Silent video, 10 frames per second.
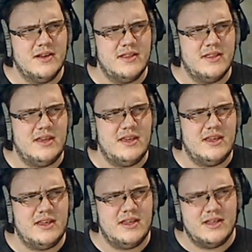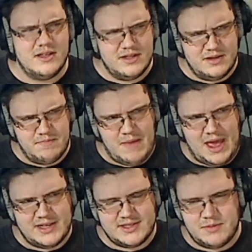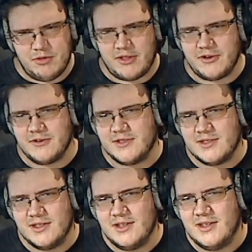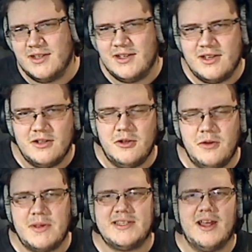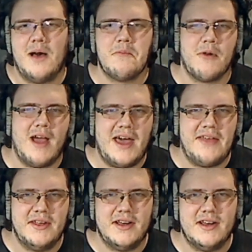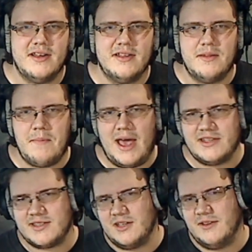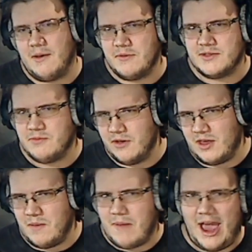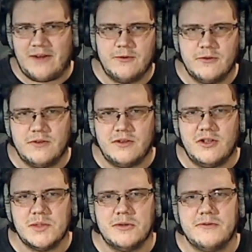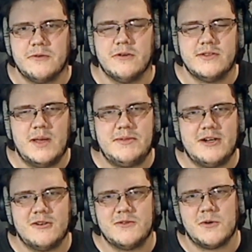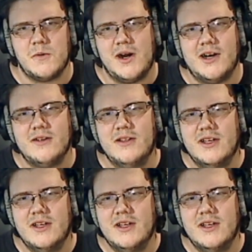the Masked Brothers, Loomis and Umbra had the mass skill that was really impactful and usable for sub-terrors for a while.